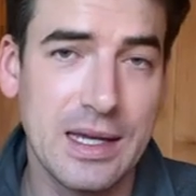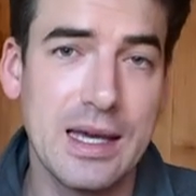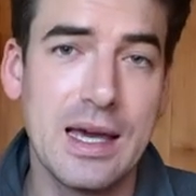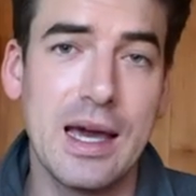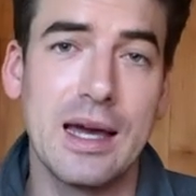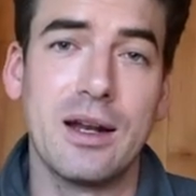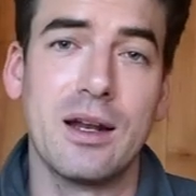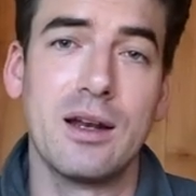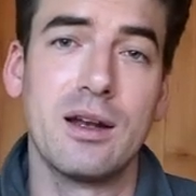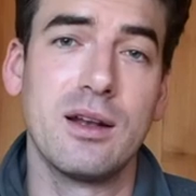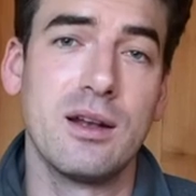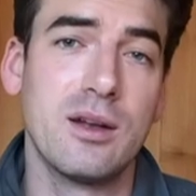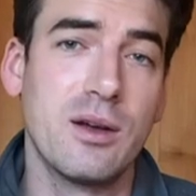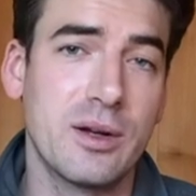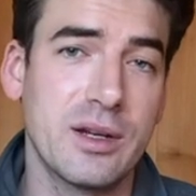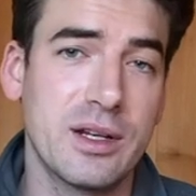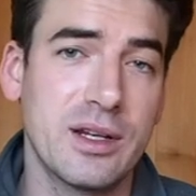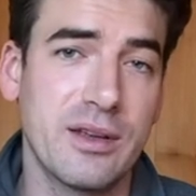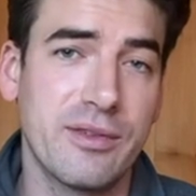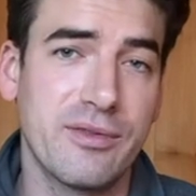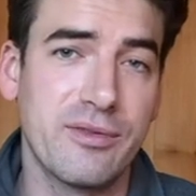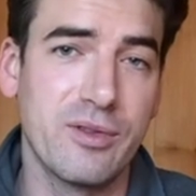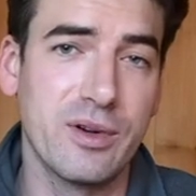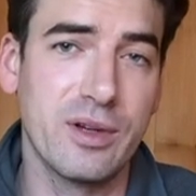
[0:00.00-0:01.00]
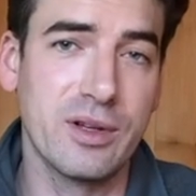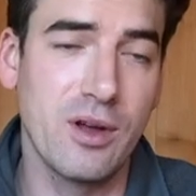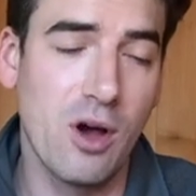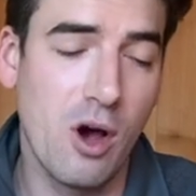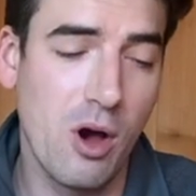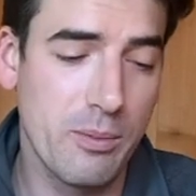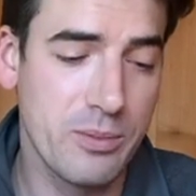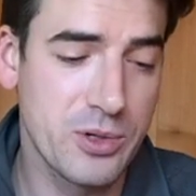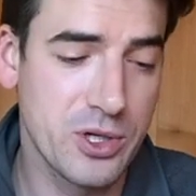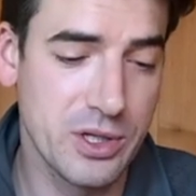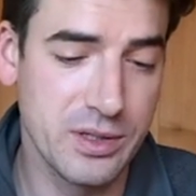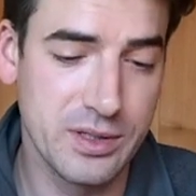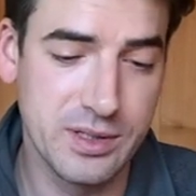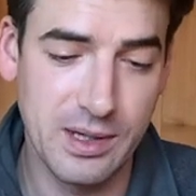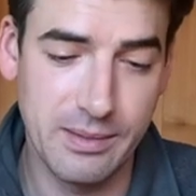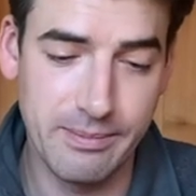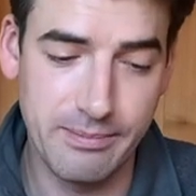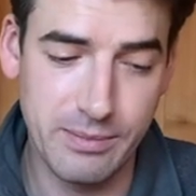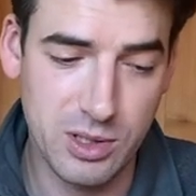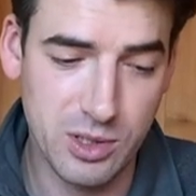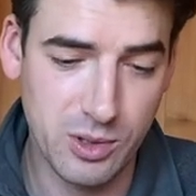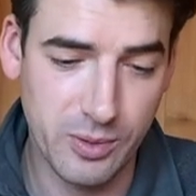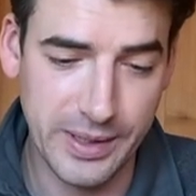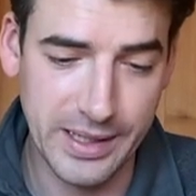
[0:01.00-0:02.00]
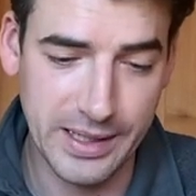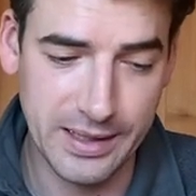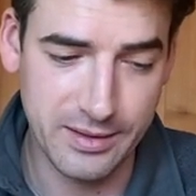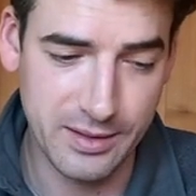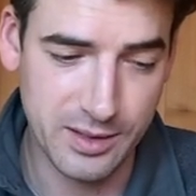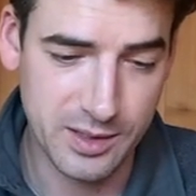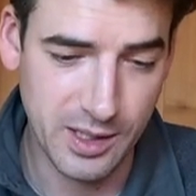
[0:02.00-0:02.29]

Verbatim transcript: and a lot of different options in between.